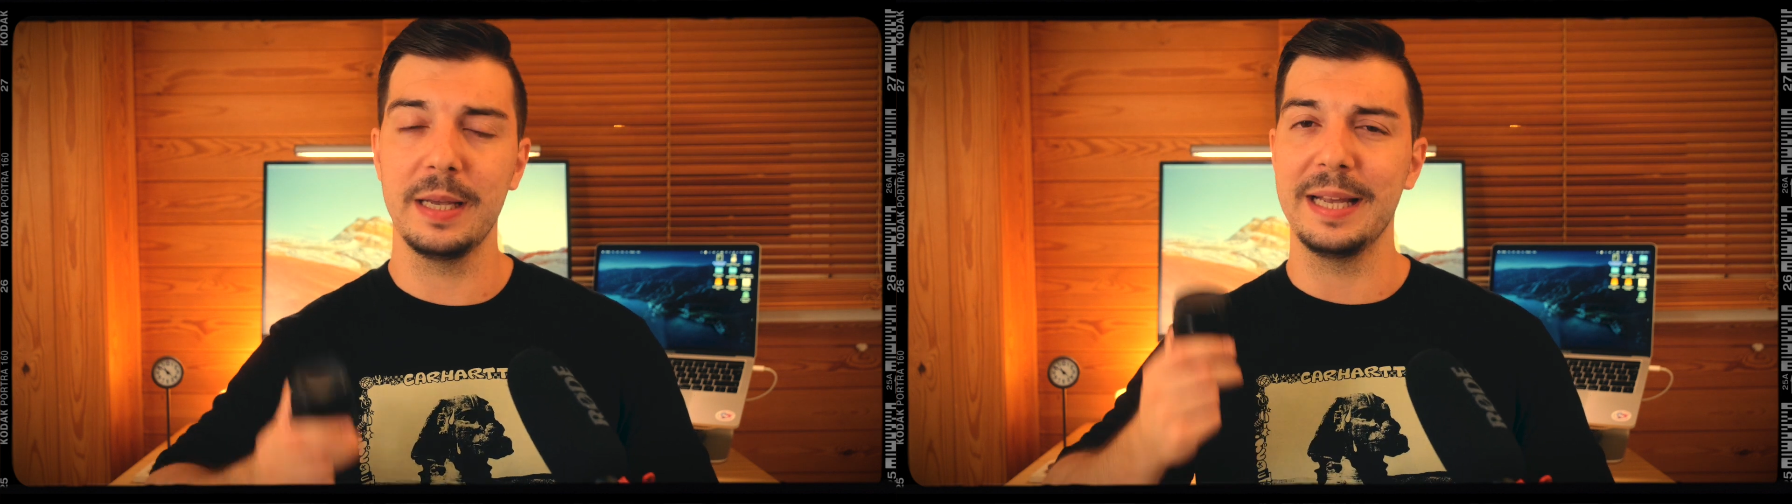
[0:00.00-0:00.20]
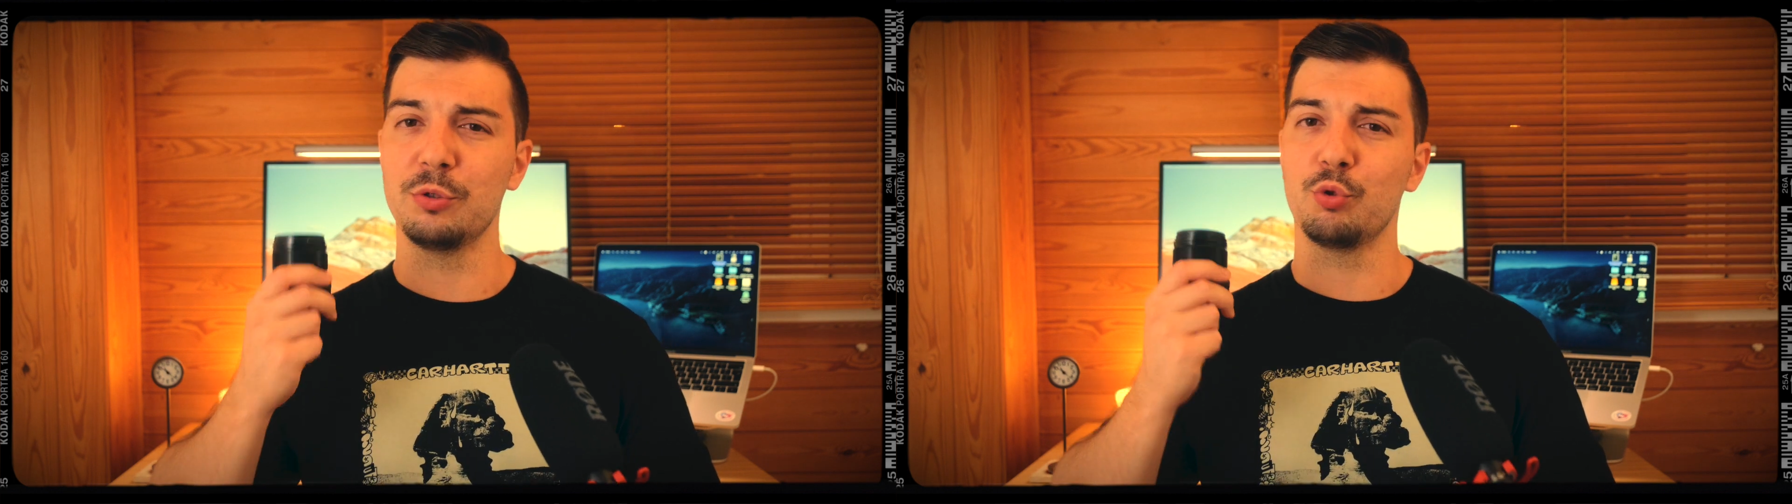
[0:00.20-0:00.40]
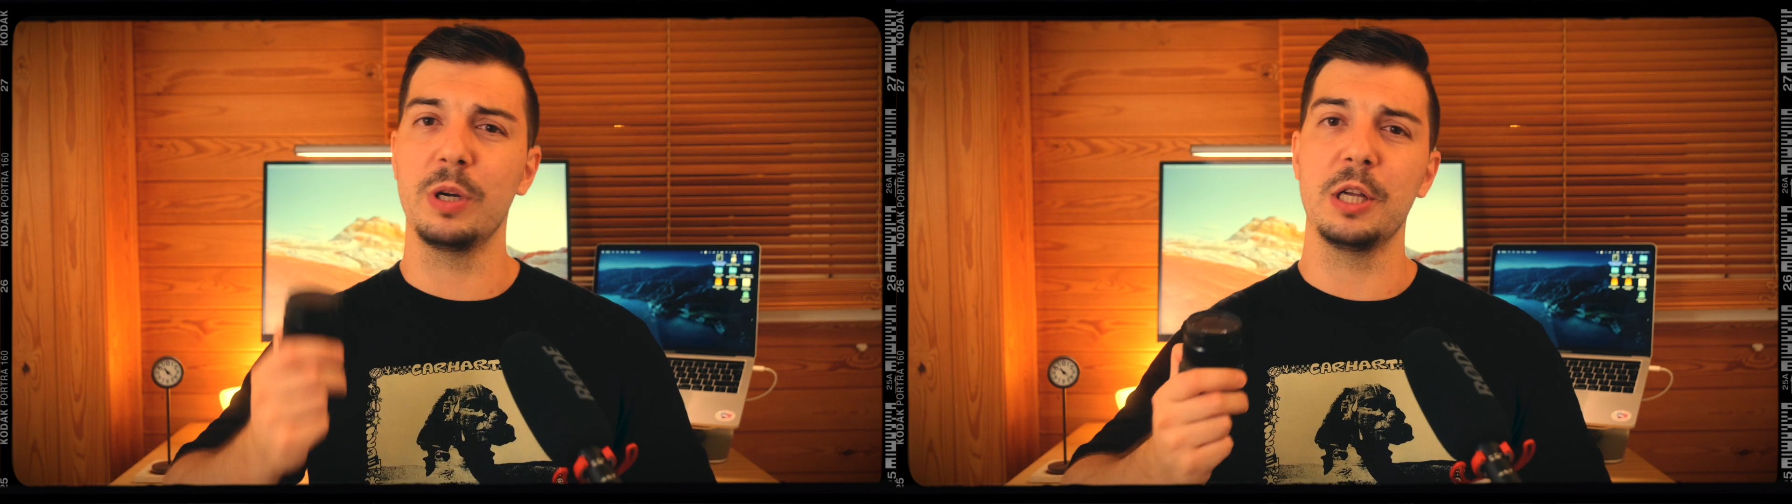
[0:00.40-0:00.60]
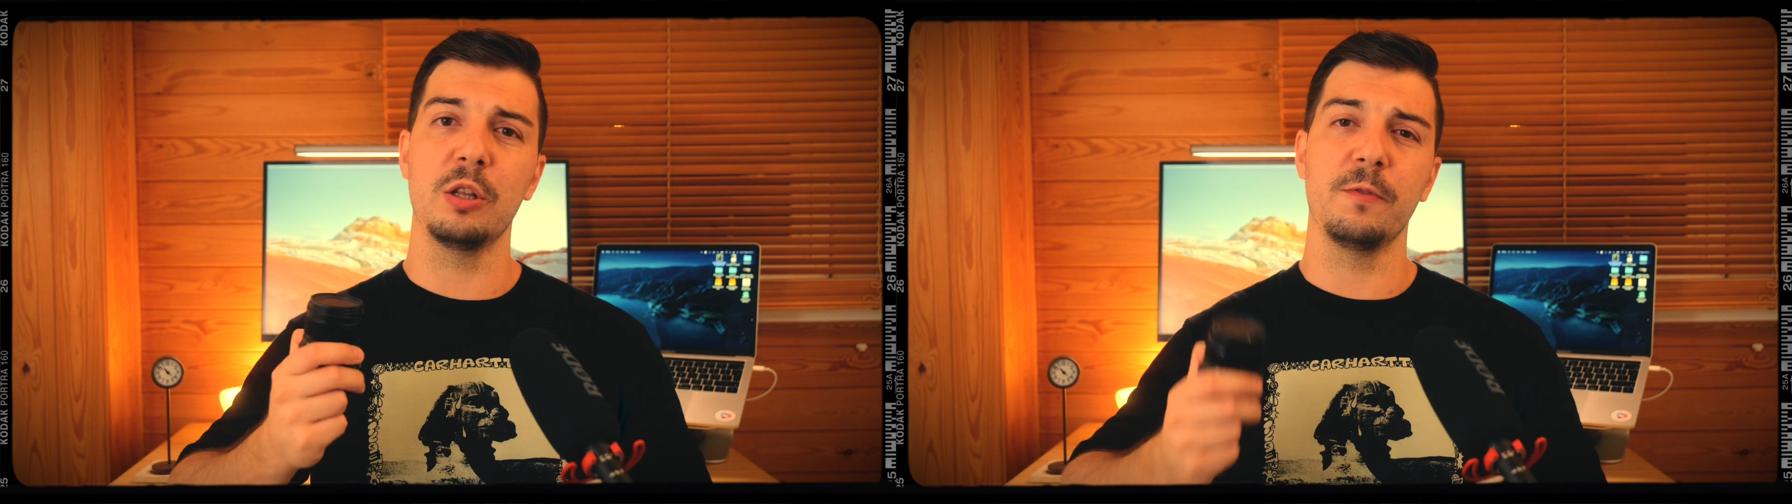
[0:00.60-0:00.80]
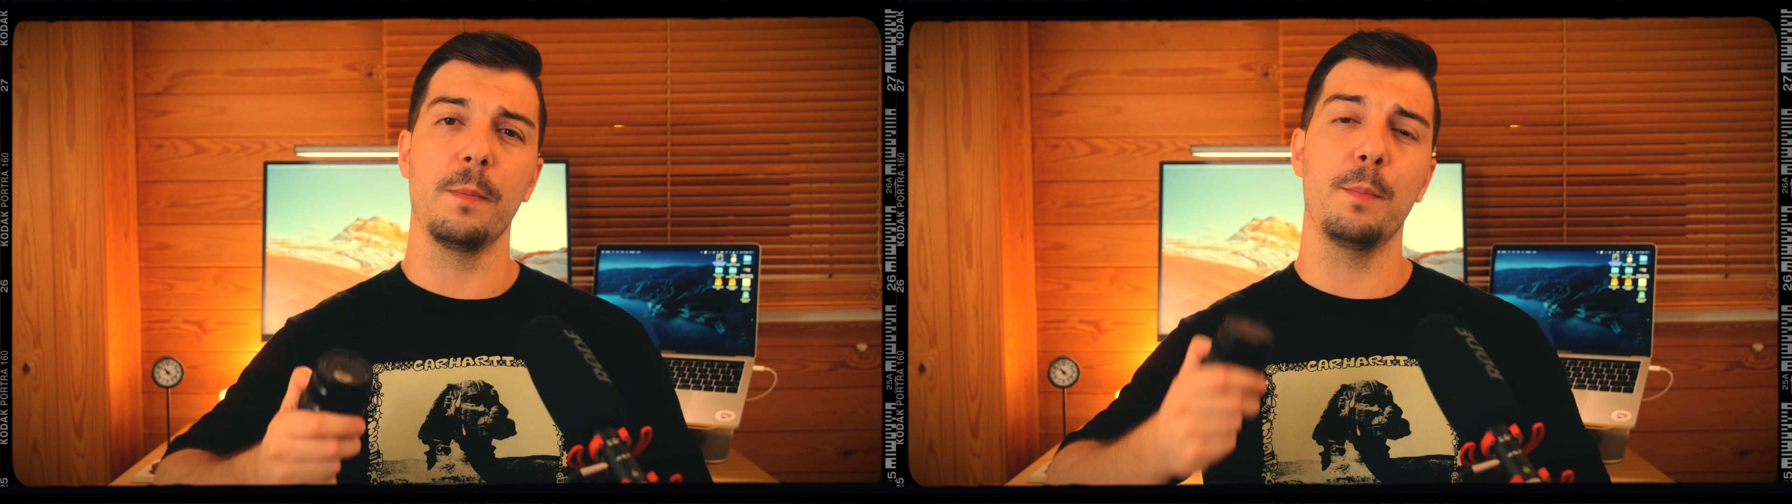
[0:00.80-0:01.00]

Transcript: it's really good for